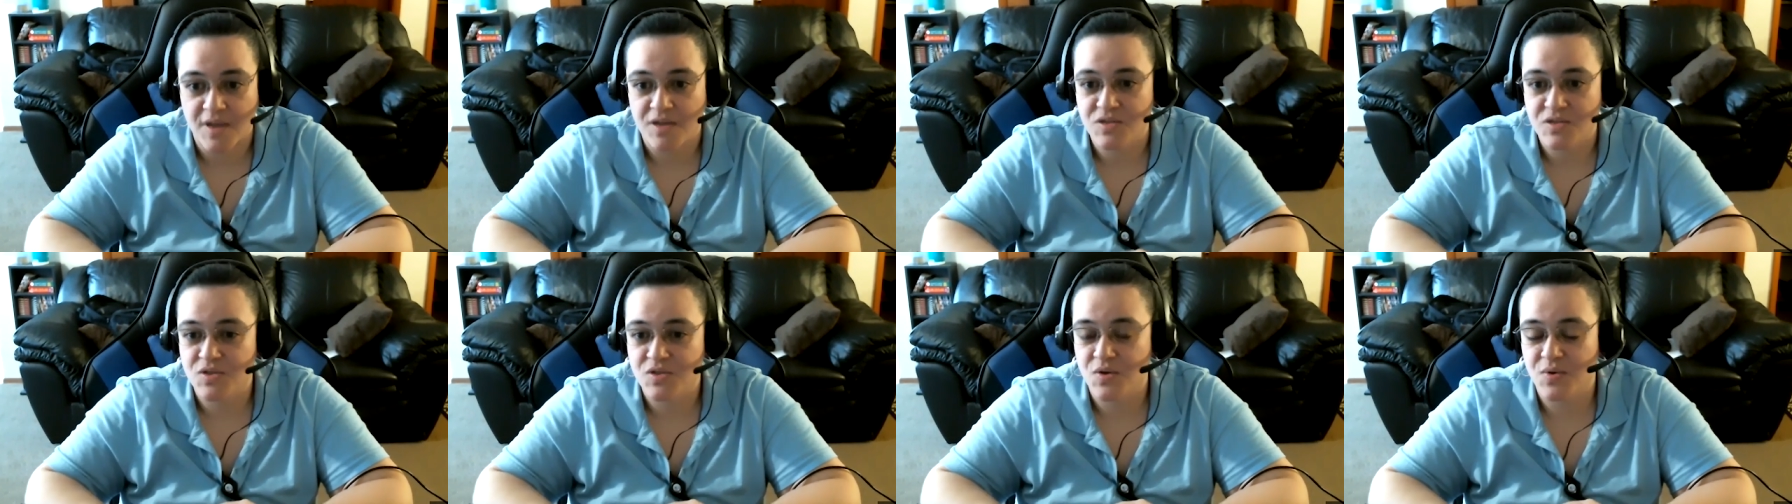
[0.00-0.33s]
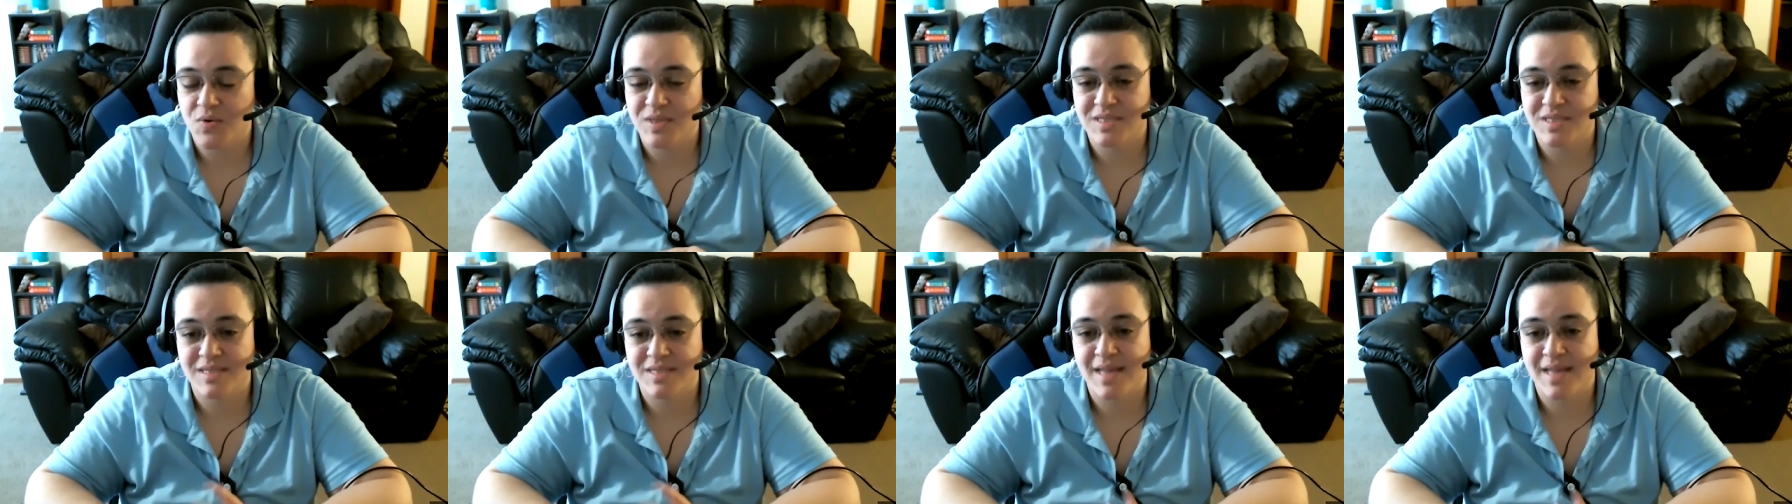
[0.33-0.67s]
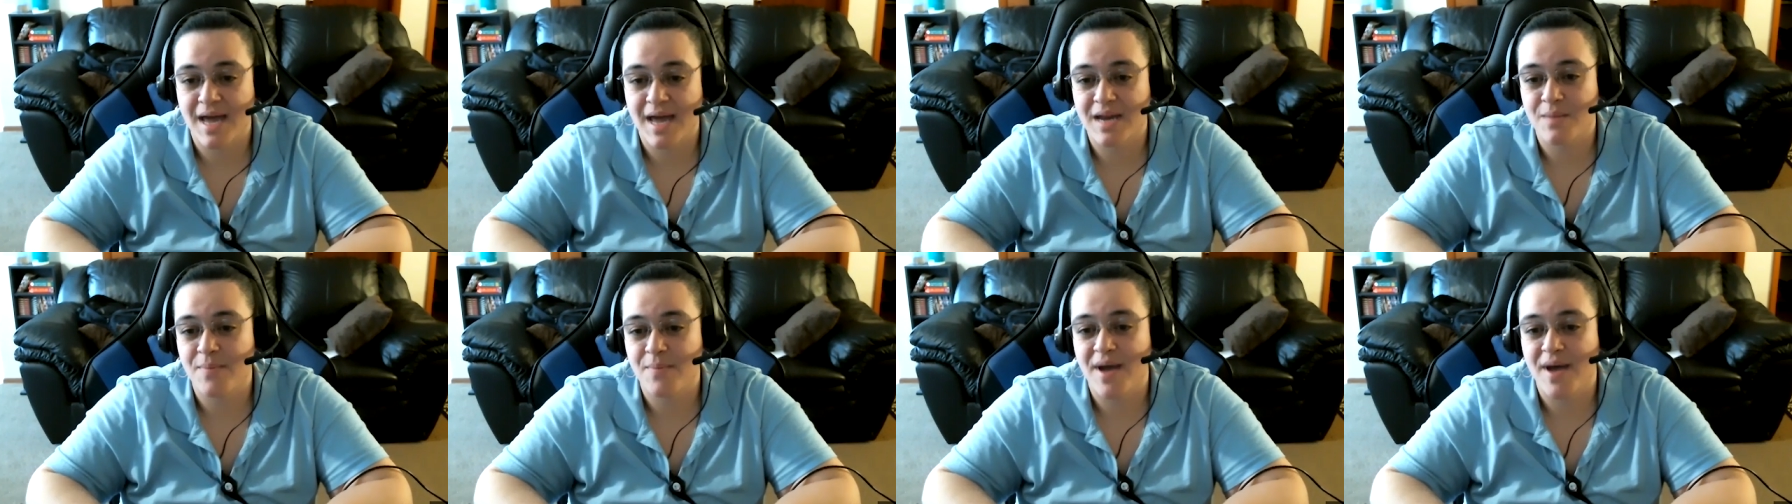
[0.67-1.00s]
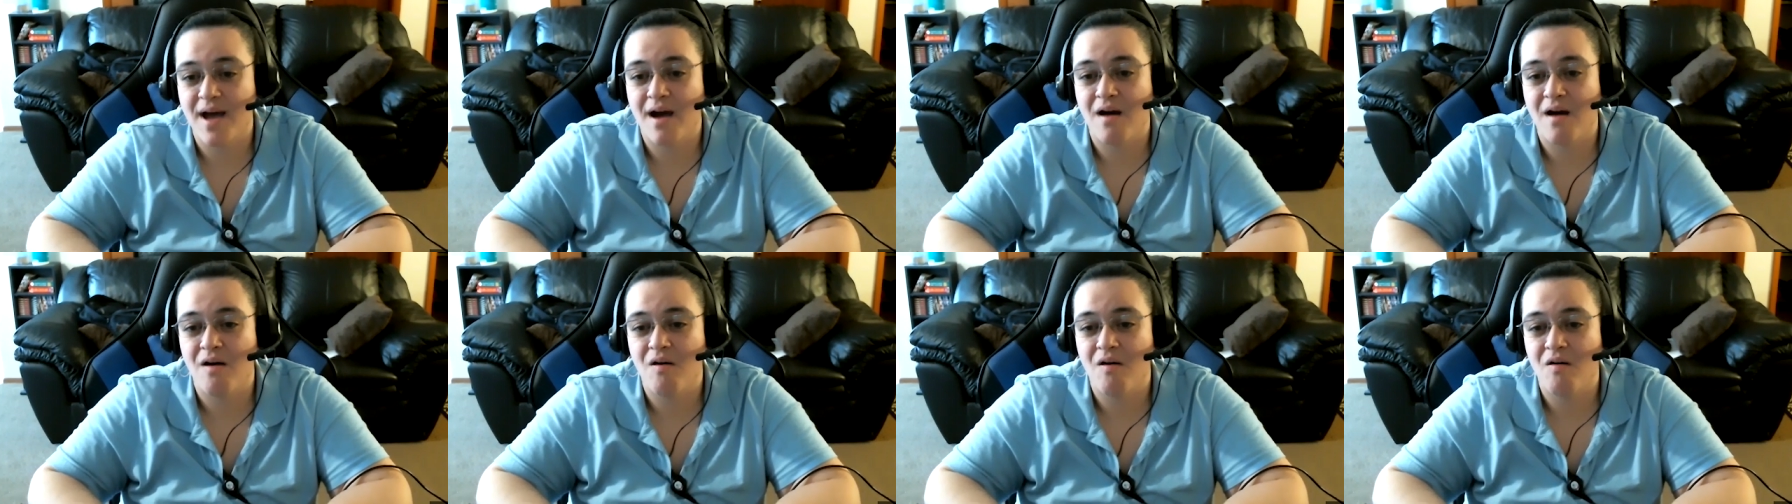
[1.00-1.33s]
so it's not
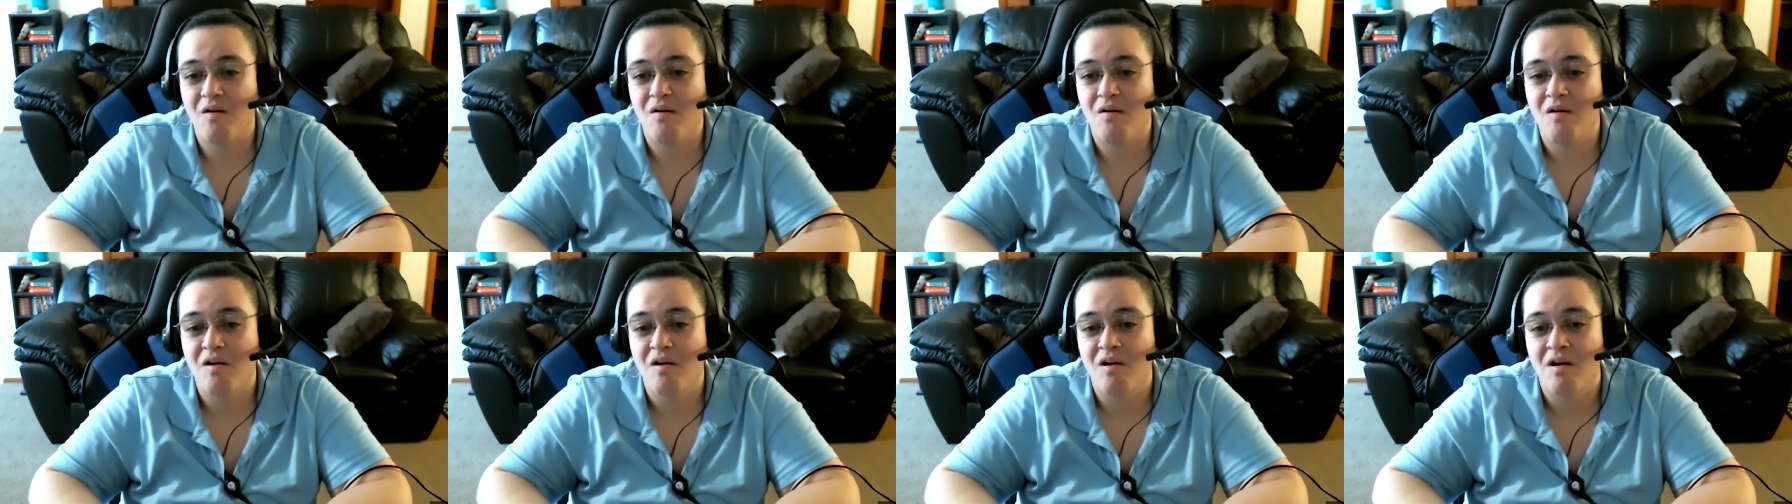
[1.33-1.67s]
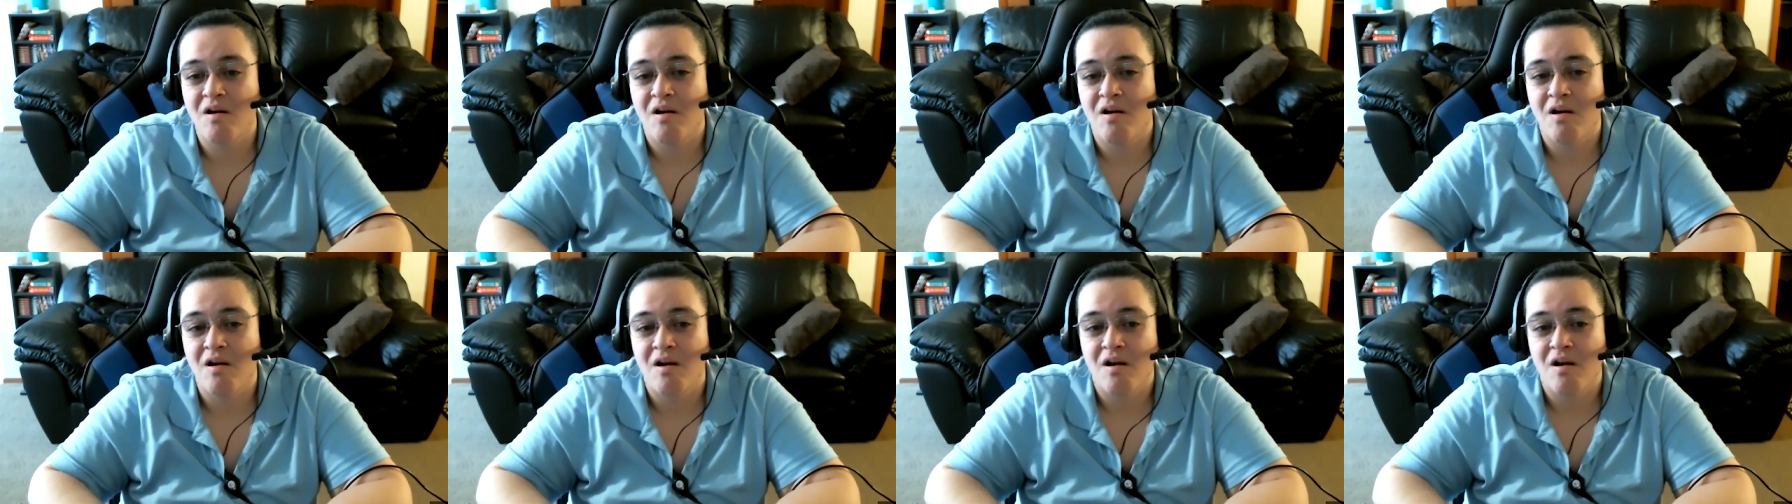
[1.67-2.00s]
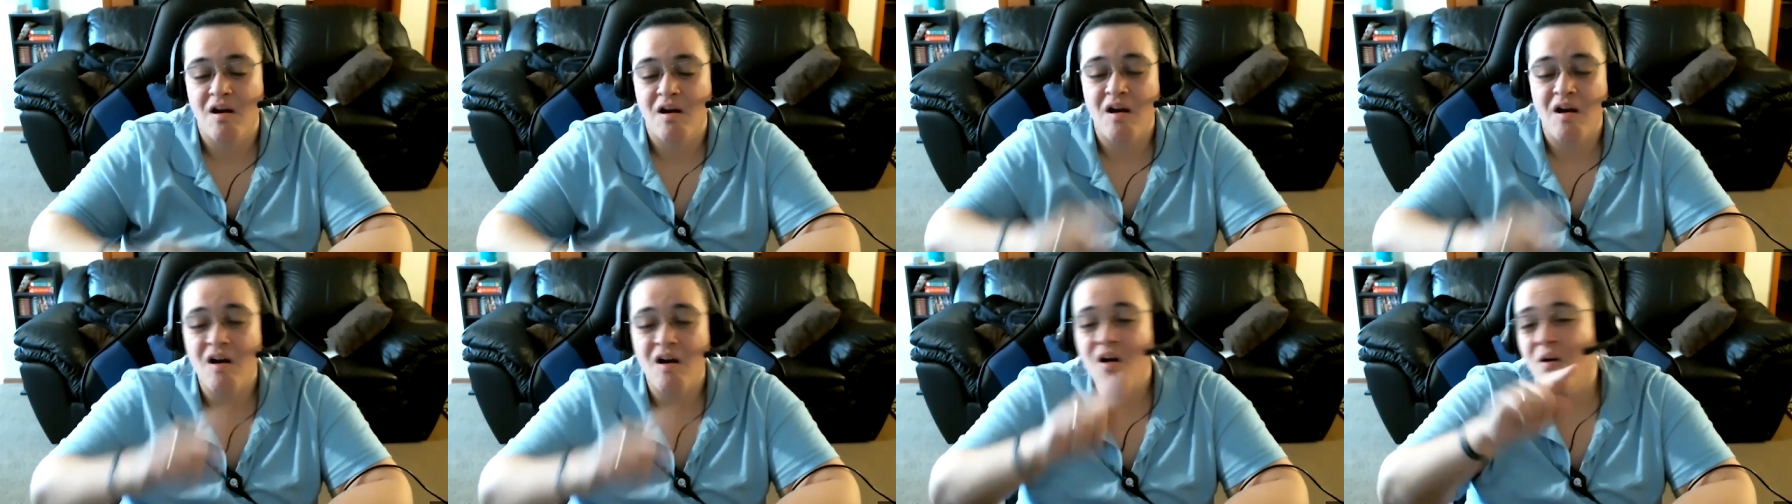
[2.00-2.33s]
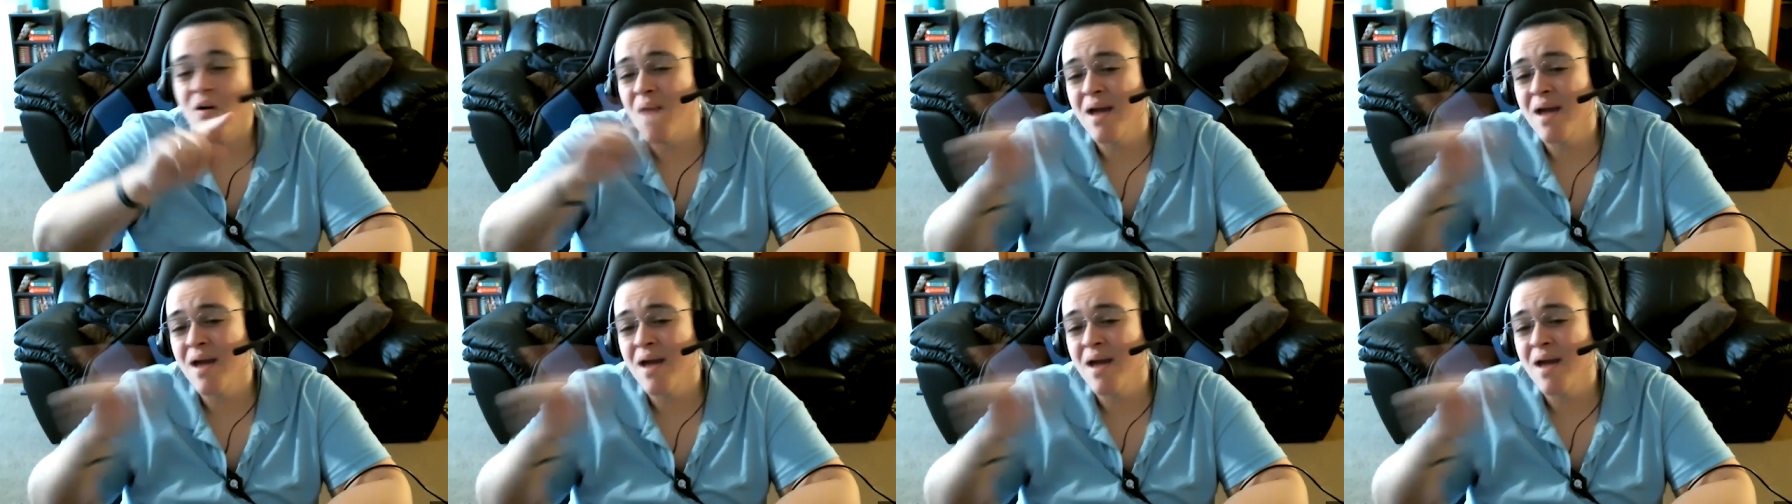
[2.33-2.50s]
about, oh,